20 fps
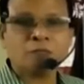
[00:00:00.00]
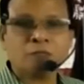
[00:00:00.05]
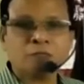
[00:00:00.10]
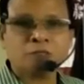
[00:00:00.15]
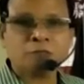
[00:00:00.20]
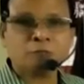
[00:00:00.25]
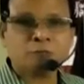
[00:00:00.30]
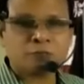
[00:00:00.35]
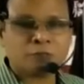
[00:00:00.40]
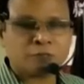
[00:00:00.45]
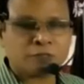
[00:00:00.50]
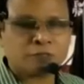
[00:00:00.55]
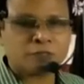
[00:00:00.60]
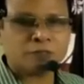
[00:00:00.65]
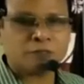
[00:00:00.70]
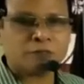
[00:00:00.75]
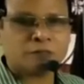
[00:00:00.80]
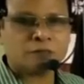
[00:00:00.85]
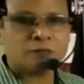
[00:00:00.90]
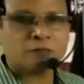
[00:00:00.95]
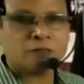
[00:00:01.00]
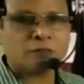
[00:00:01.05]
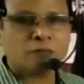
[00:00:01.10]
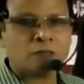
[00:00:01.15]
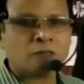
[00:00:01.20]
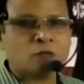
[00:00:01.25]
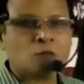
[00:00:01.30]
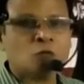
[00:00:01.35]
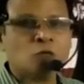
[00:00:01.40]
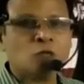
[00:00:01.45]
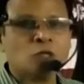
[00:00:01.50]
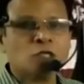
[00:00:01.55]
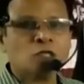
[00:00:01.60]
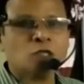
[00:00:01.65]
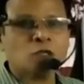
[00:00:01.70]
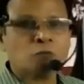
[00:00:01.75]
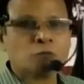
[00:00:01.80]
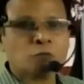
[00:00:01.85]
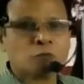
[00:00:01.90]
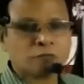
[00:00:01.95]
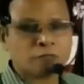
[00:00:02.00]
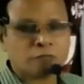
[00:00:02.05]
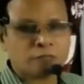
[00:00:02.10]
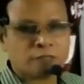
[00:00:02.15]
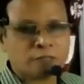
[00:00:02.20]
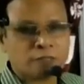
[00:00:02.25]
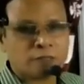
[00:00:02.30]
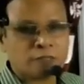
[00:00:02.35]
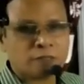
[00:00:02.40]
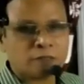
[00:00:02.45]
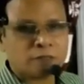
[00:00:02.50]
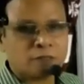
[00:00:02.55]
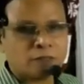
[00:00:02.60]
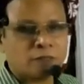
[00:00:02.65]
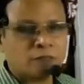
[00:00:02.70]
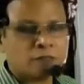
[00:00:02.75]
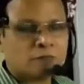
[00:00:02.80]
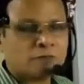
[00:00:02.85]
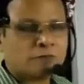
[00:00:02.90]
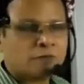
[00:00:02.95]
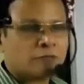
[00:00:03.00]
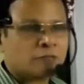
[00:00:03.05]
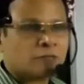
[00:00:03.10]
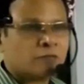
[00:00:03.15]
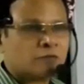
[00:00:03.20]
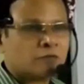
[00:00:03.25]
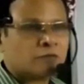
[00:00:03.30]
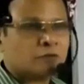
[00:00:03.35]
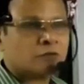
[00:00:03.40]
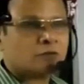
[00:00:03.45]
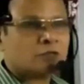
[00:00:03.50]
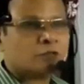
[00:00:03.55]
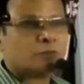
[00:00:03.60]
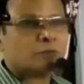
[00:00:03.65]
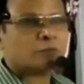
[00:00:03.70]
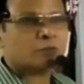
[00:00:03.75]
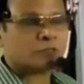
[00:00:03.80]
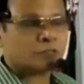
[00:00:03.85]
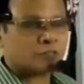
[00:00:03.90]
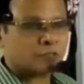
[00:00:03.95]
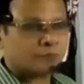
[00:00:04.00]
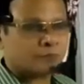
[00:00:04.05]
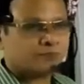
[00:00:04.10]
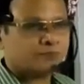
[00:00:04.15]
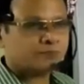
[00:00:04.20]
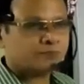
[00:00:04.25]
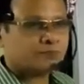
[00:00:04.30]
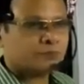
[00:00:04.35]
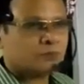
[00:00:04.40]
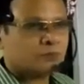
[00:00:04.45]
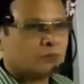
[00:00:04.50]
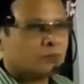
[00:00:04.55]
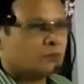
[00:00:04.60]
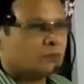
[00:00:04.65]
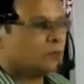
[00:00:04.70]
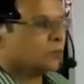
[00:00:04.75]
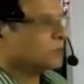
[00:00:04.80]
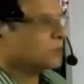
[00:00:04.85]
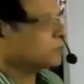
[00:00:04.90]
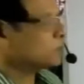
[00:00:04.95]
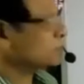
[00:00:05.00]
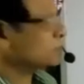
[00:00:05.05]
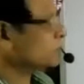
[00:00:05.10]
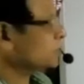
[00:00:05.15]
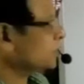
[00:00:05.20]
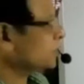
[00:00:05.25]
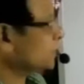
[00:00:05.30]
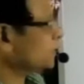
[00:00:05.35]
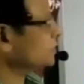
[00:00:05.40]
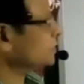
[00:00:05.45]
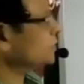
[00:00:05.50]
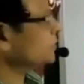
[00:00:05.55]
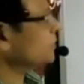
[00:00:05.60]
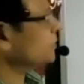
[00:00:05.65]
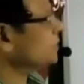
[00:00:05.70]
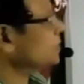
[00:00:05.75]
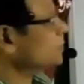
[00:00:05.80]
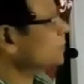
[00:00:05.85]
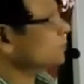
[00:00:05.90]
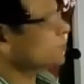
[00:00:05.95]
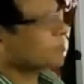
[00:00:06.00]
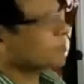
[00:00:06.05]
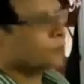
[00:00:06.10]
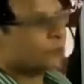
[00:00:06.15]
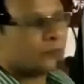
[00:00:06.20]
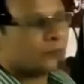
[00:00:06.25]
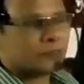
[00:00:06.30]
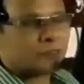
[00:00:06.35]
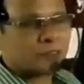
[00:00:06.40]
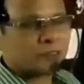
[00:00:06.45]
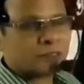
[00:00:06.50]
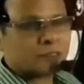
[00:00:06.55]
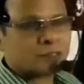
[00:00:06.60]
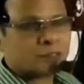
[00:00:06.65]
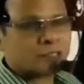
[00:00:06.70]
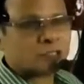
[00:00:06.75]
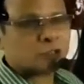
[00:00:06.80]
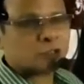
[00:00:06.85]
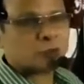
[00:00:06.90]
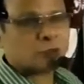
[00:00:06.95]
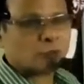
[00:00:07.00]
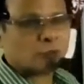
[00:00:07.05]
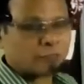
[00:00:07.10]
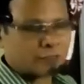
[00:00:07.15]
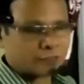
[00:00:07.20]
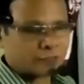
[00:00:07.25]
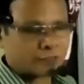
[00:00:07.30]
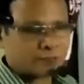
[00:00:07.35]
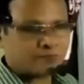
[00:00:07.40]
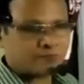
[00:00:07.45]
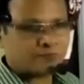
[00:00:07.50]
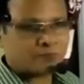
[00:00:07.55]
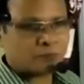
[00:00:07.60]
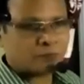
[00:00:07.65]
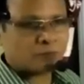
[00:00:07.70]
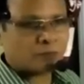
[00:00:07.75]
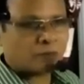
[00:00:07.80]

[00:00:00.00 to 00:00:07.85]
multipotent, or oligopotent, or we have unipotent. So they exhibit their property in these ways.